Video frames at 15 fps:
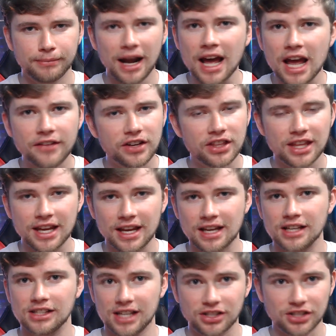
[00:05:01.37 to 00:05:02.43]
but not everything.
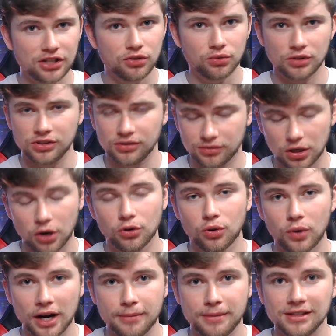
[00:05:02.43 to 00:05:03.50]
It's grown
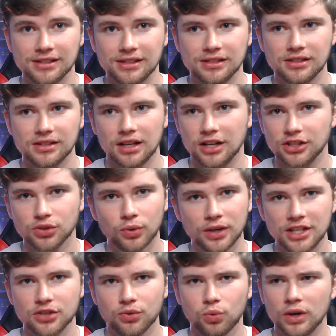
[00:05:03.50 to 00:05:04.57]
quite a bit since
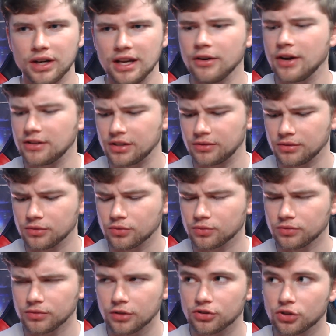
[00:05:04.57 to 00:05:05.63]
2020. Oh no, it
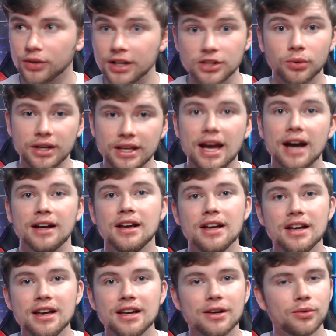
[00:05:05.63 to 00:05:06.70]
was 2020. Yeah,
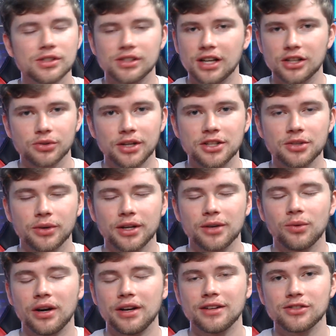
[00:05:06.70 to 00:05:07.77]
it was not
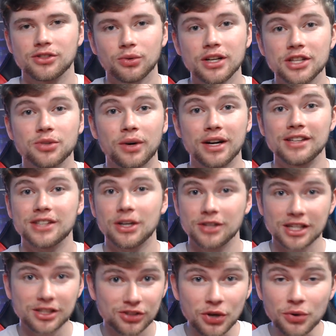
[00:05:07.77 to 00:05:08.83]
2021. It was 2020. So
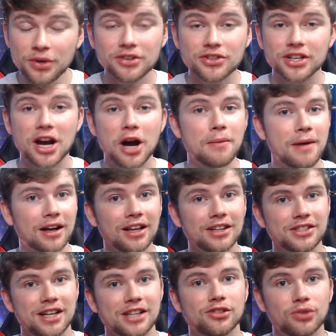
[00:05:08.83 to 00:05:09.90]
that's 2 years ago. My
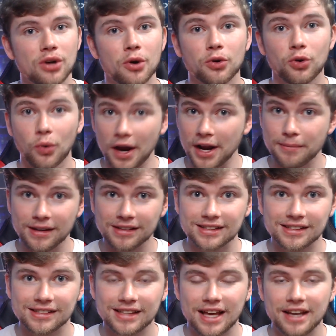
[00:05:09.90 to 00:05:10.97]
collection has grown quite a bit
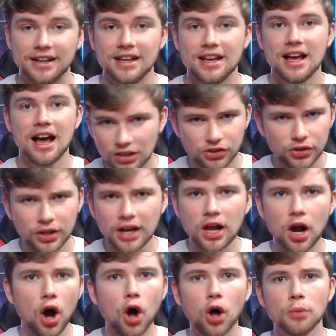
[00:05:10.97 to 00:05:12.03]
since then. So they're
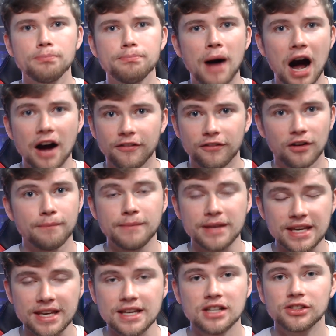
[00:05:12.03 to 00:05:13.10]
not all bought from
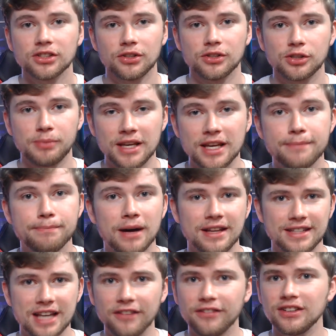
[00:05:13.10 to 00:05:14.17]
me, so to speak, but
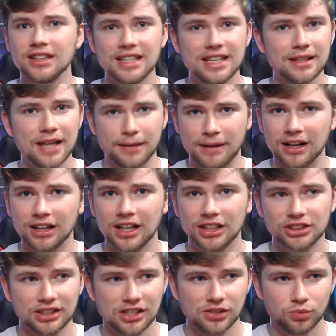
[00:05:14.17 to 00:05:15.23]
definitely like my
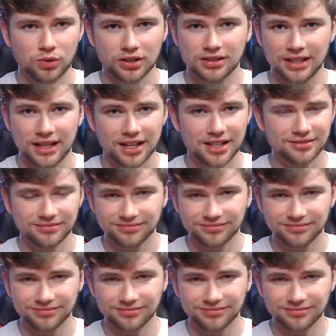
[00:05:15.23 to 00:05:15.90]
collection is worth like